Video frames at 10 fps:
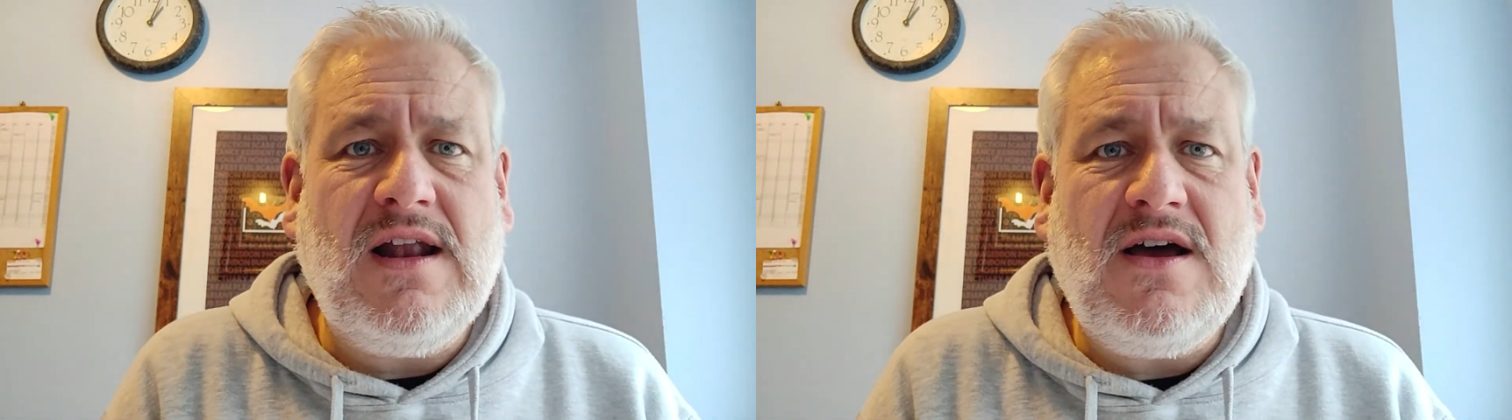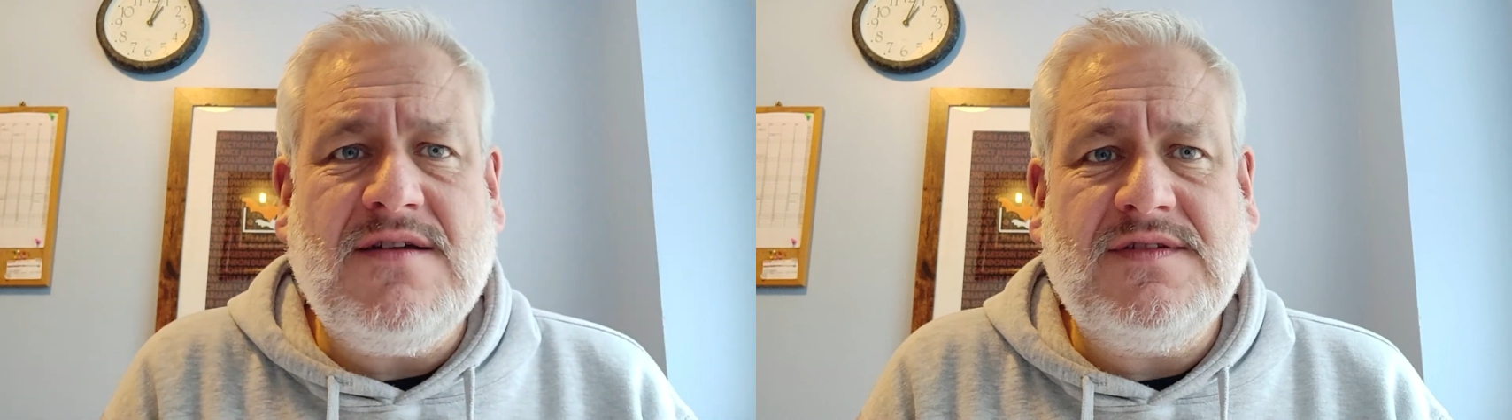
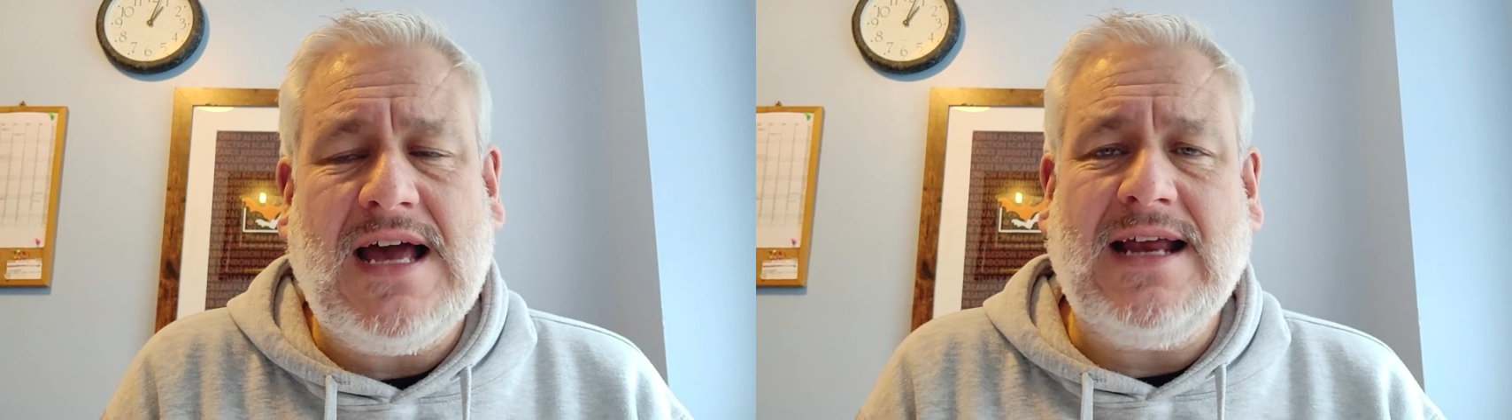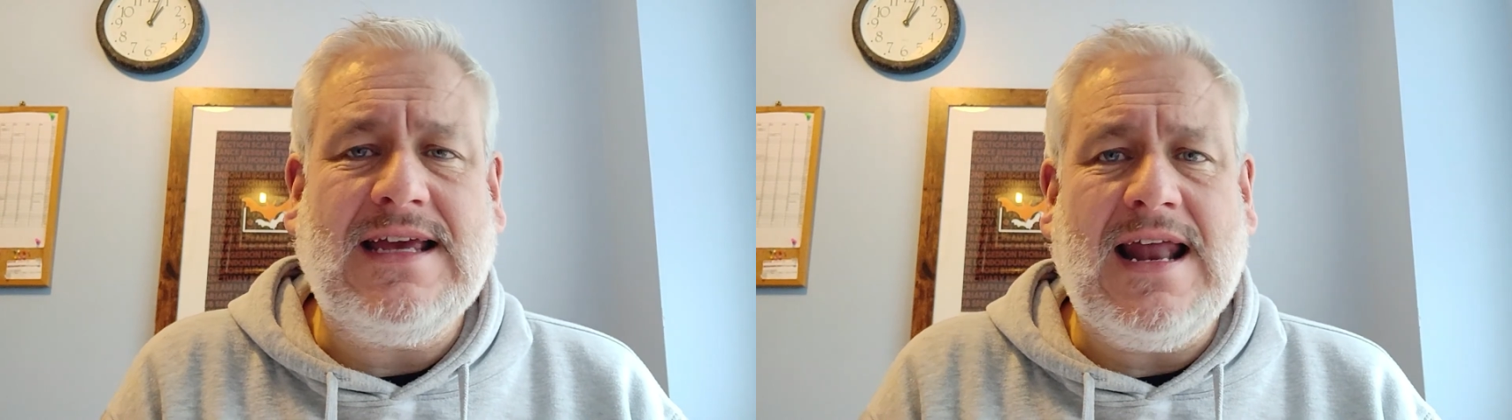our
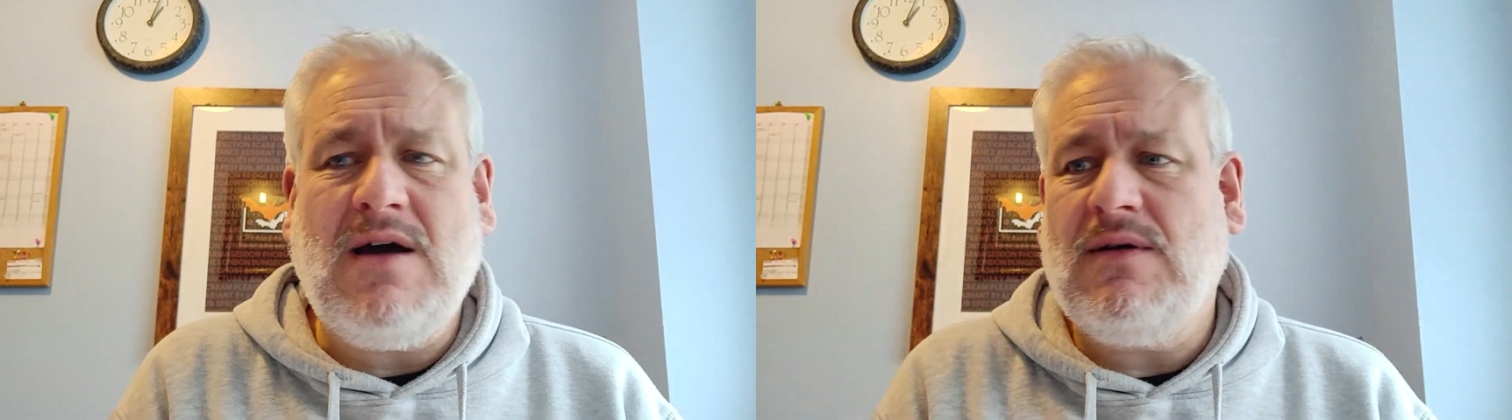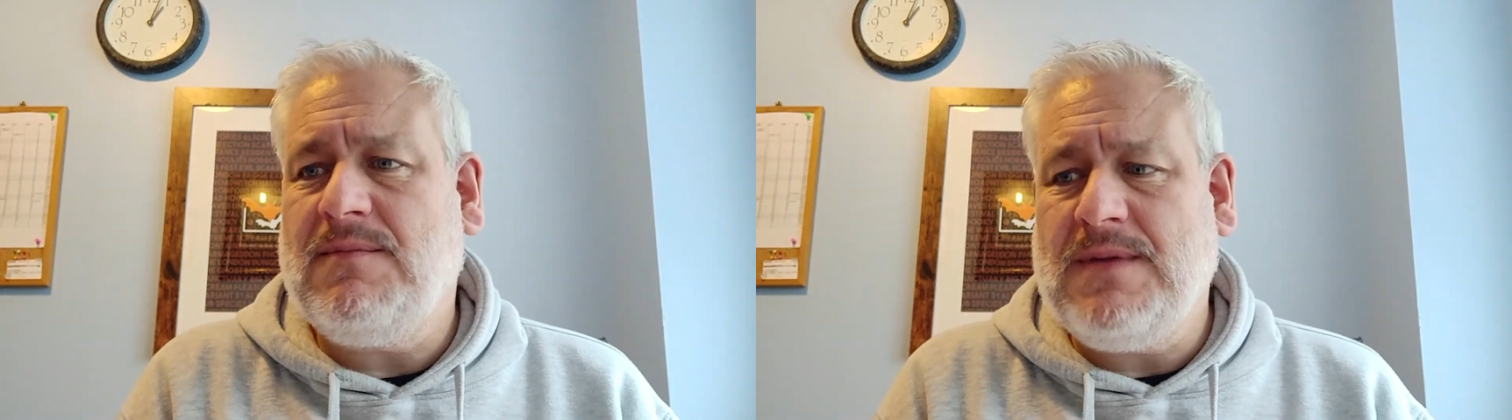lives and get
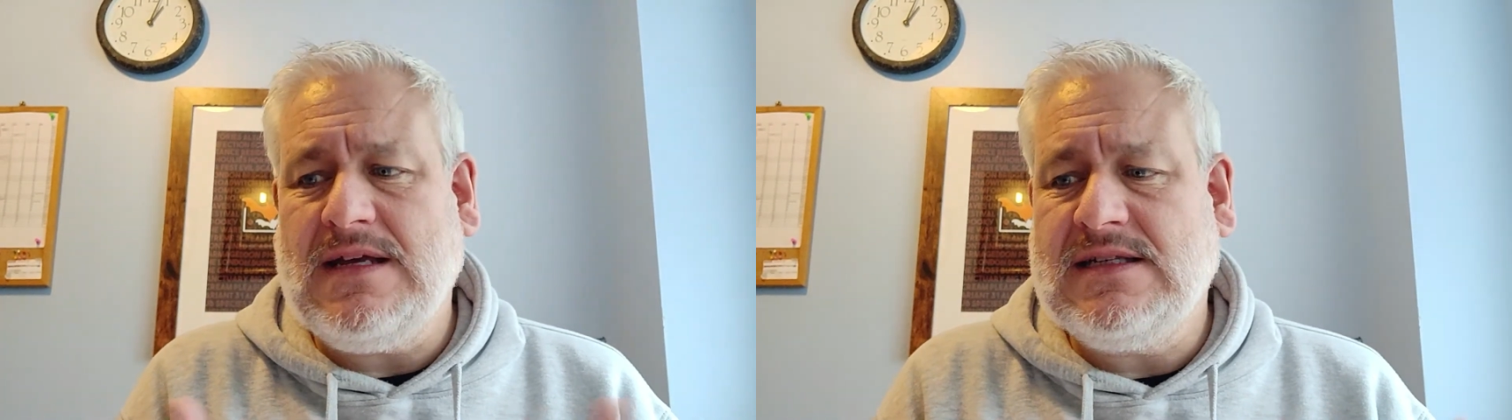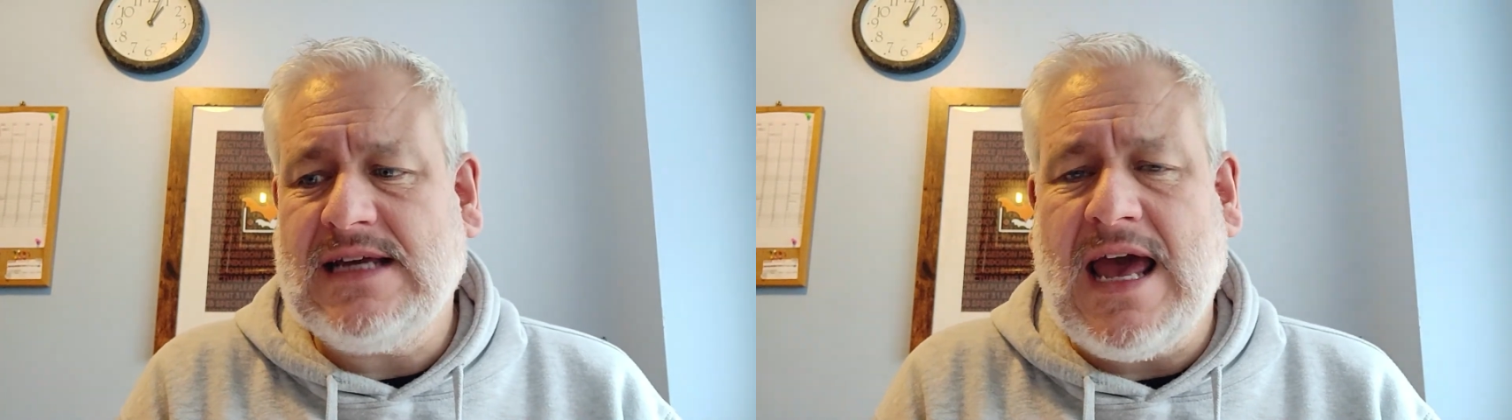out and
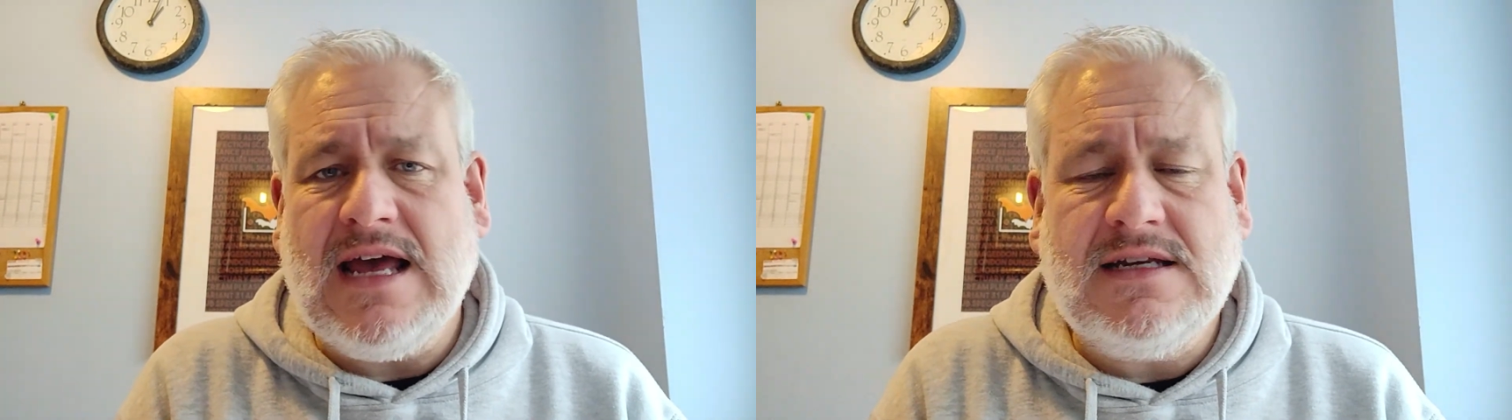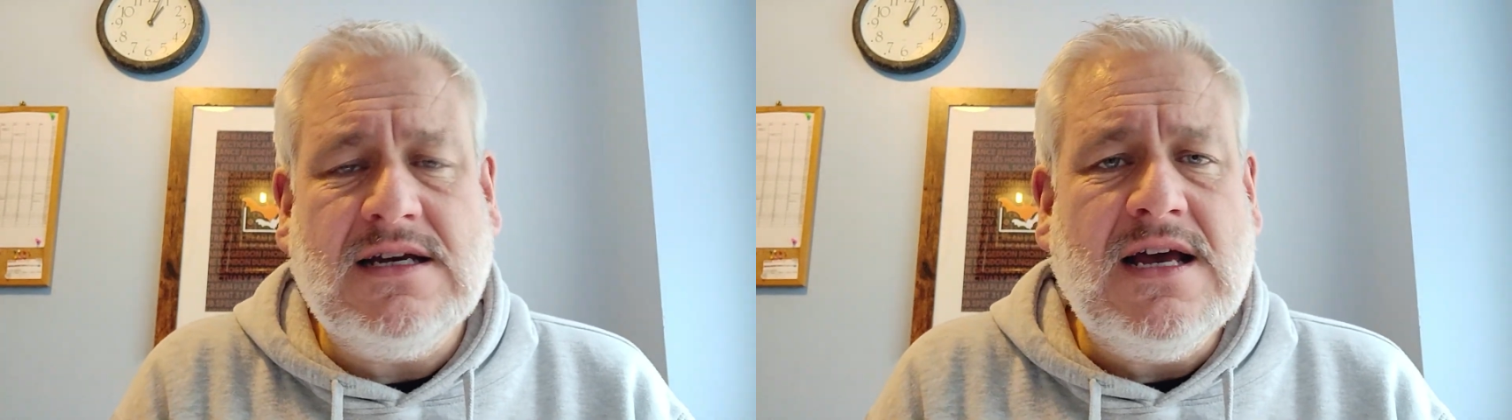being
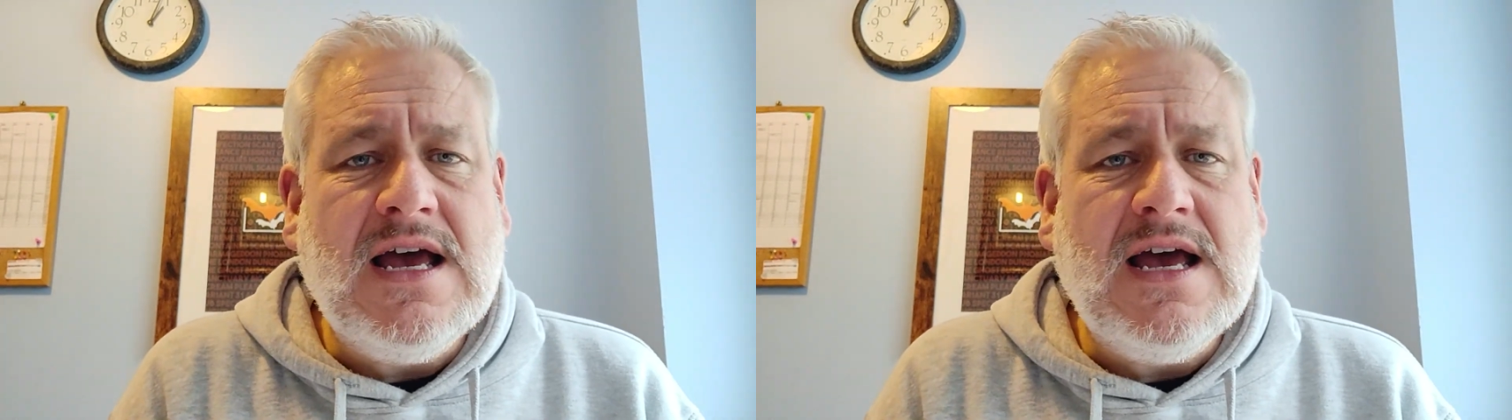scared.